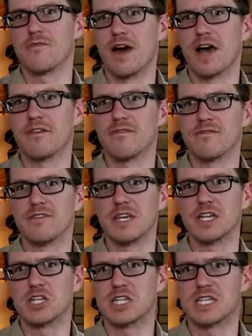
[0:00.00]
5
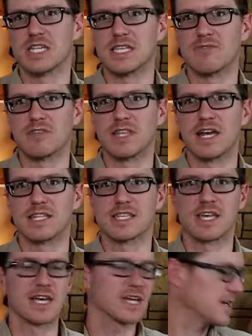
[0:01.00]
feet just to see what that's
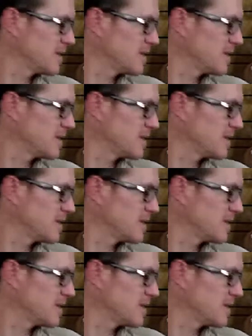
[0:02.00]
like.